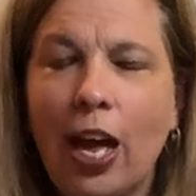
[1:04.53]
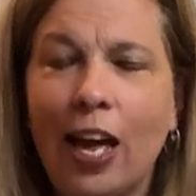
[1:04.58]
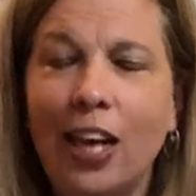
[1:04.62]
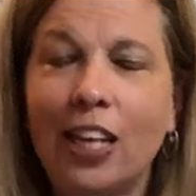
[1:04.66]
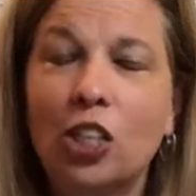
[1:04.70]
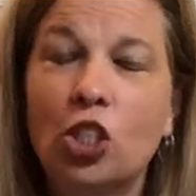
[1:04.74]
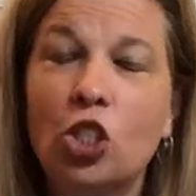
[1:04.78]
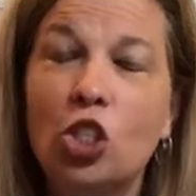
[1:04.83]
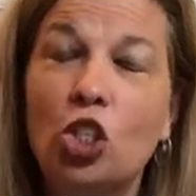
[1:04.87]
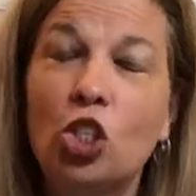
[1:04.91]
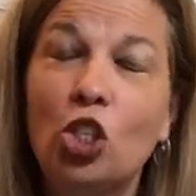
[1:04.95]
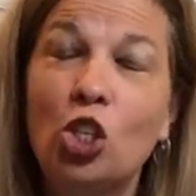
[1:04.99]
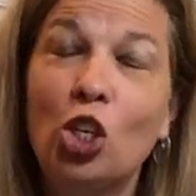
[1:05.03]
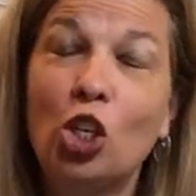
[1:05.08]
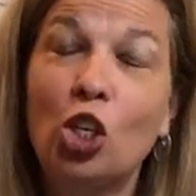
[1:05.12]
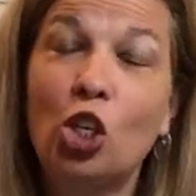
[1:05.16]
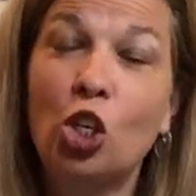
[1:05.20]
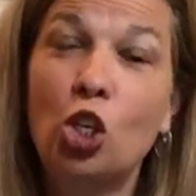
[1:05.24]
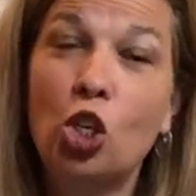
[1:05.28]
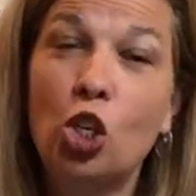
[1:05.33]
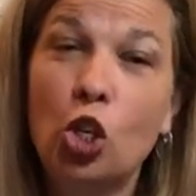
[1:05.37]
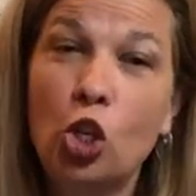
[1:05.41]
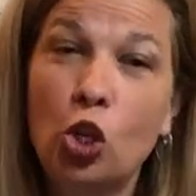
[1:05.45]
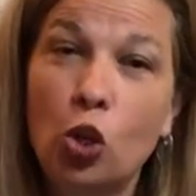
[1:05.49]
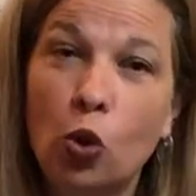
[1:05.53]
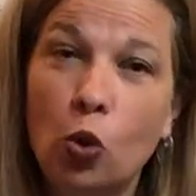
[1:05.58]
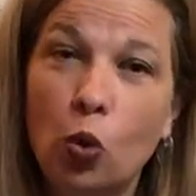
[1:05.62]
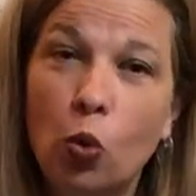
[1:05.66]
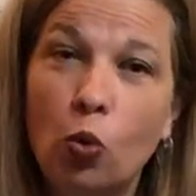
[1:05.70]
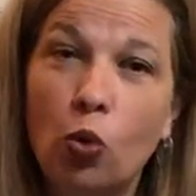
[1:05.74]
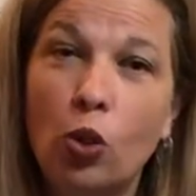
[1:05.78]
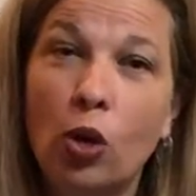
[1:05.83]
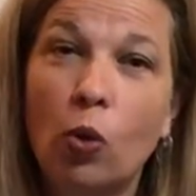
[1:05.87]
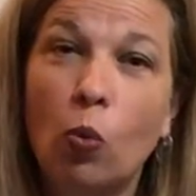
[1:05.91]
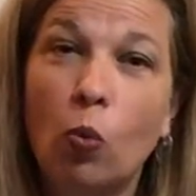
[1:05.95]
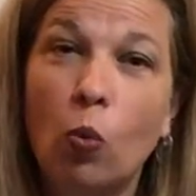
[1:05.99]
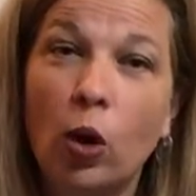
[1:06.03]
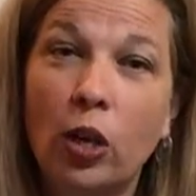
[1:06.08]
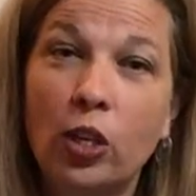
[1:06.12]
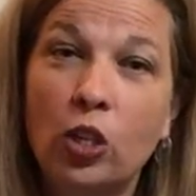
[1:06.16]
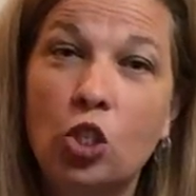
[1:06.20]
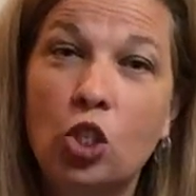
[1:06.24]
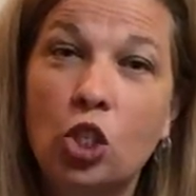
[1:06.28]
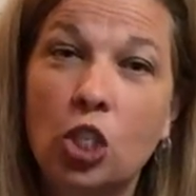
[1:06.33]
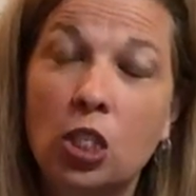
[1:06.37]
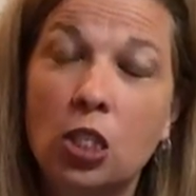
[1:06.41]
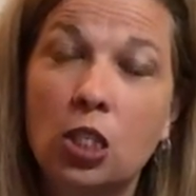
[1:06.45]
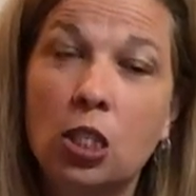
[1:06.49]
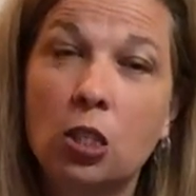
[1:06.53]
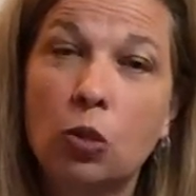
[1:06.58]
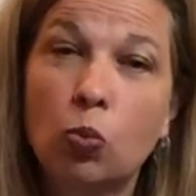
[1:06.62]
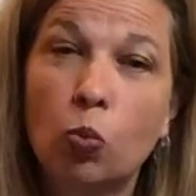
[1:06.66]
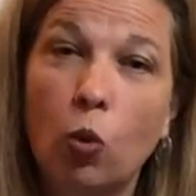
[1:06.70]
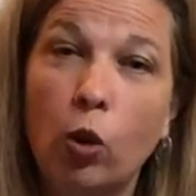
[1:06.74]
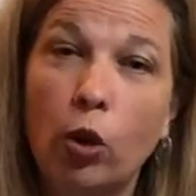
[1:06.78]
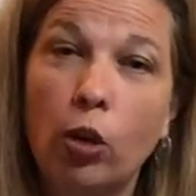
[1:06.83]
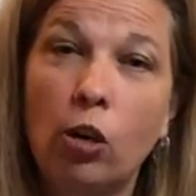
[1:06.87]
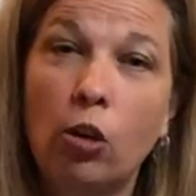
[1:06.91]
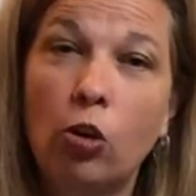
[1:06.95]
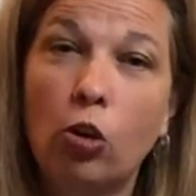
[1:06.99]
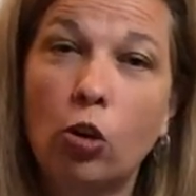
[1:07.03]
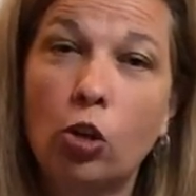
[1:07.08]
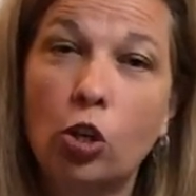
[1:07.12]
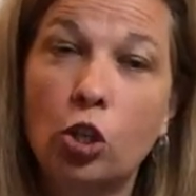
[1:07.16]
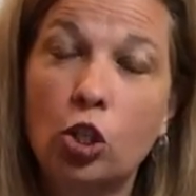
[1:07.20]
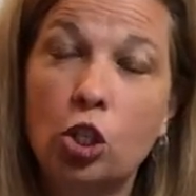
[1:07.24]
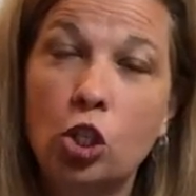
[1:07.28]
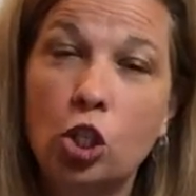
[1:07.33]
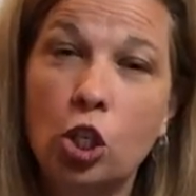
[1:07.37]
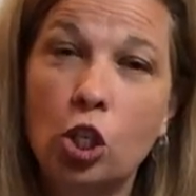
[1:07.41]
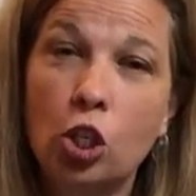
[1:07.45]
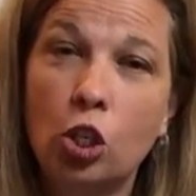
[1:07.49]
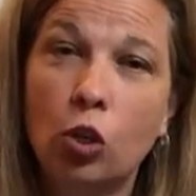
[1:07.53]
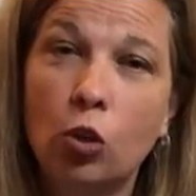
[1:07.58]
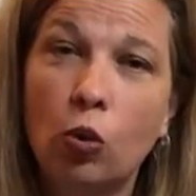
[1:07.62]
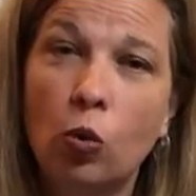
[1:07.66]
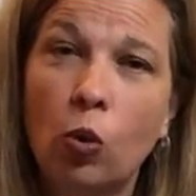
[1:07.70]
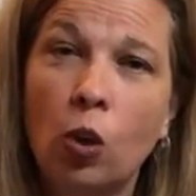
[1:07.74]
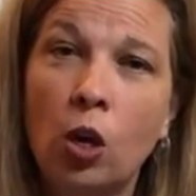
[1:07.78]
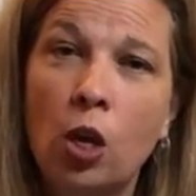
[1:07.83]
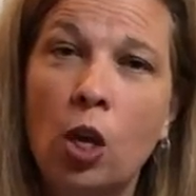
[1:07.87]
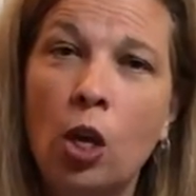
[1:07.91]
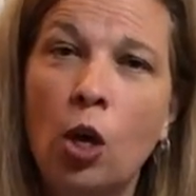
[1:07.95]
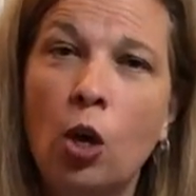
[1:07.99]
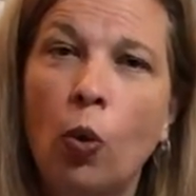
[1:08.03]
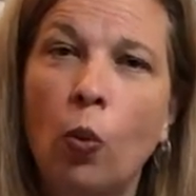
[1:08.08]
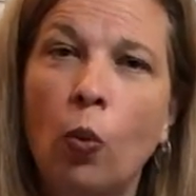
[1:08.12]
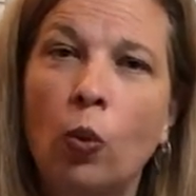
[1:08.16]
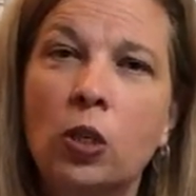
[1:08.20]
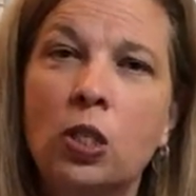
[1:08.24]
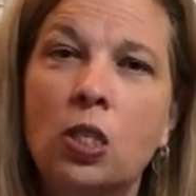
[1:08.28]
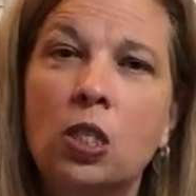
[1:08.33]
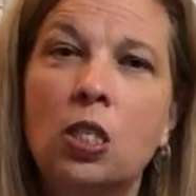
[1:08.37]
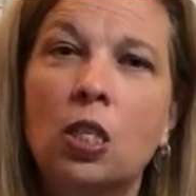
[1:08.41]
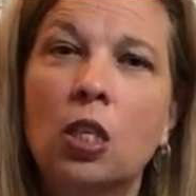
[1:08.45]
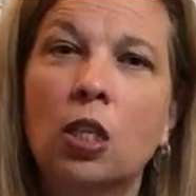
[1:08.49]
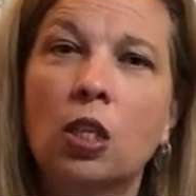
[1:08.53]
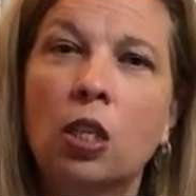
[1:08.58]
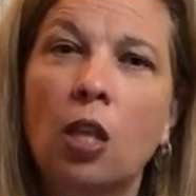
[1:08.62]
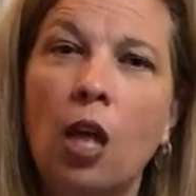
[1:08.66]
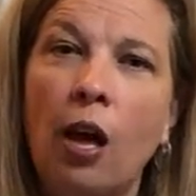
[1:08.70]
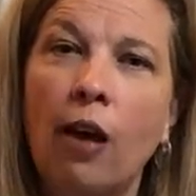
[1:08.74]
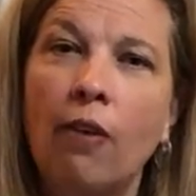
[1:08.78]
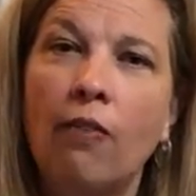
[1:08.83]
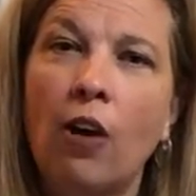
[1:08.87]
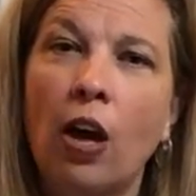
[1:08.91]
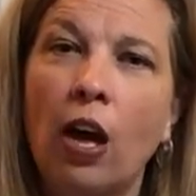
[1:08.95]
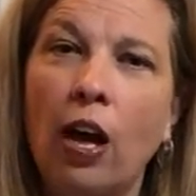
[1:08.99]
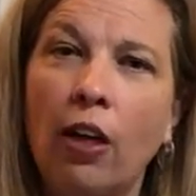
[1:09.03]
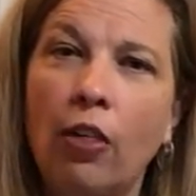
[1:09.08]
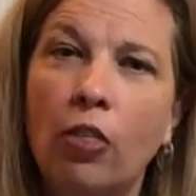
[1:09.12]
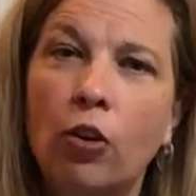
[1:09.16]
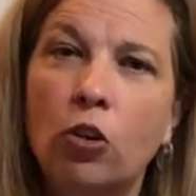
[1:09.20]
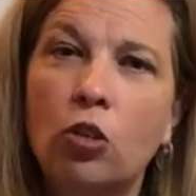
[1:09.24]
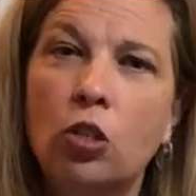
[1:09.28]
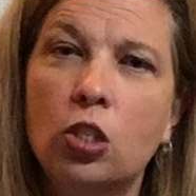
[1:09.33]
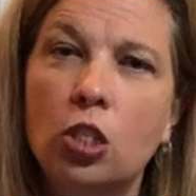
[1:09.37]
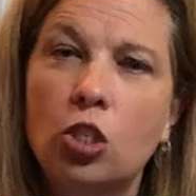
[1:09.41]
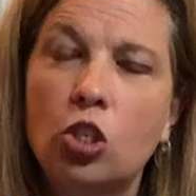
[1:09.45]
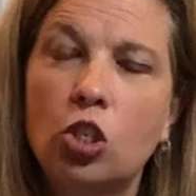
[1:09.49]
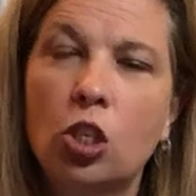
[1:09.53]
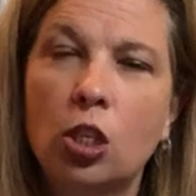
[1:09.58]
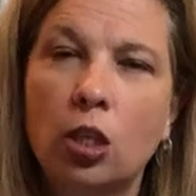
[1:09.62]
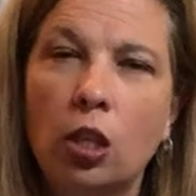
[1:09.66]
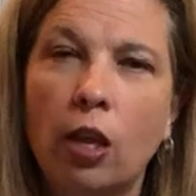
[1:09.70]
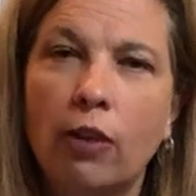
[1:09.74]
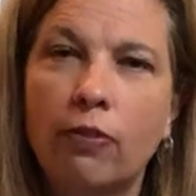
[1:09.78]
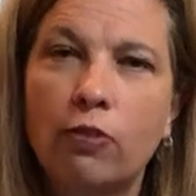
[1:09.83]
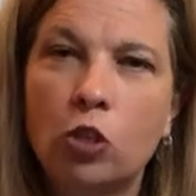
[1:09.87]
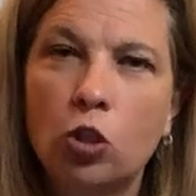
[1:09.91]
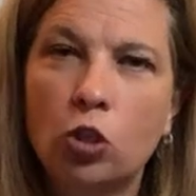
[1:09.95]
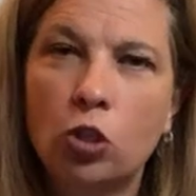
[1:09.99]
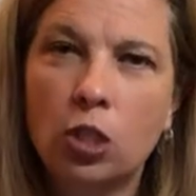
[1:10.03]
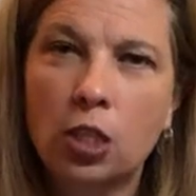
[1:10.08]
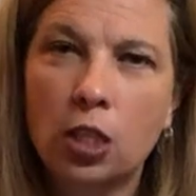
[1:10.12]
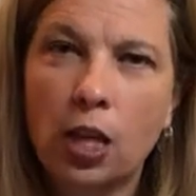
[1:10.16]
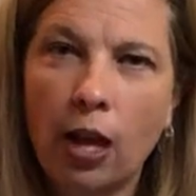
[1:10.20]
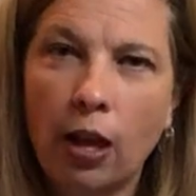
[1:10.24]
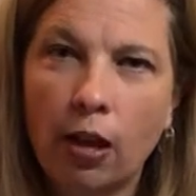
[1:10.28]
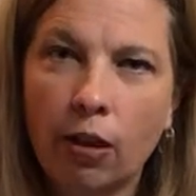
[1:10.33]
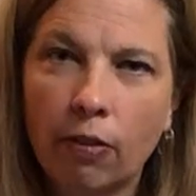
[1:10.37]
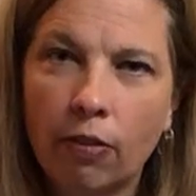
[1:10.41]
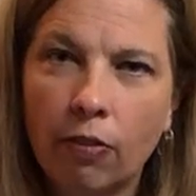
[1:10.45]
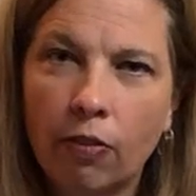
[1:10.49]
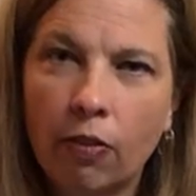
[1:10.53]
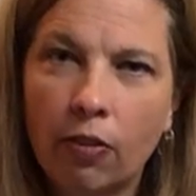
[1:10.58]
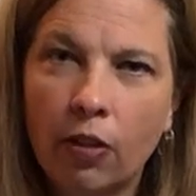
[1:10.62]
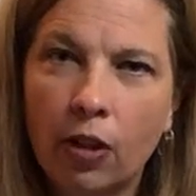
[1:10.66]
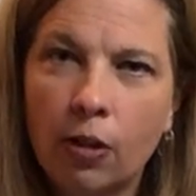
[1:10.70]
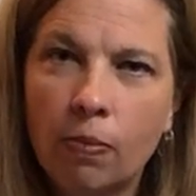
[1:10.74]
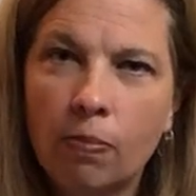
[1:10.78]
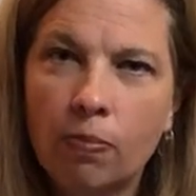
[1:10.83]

and she knew that what Jesus wanted her to do was to love others as she loved herself.